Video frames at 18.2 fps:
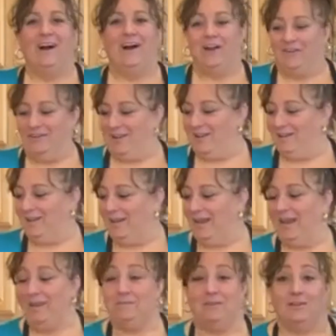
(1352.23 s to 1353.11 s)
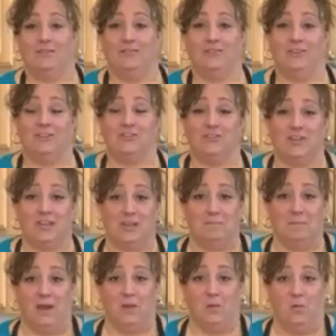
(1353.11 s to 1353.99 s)
All right, I'm going to finish
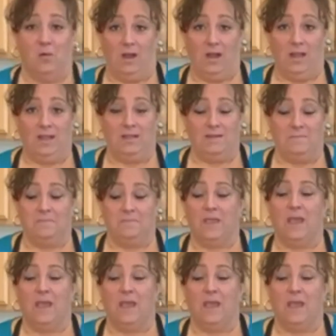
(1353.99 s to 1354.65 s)
drinking my wine,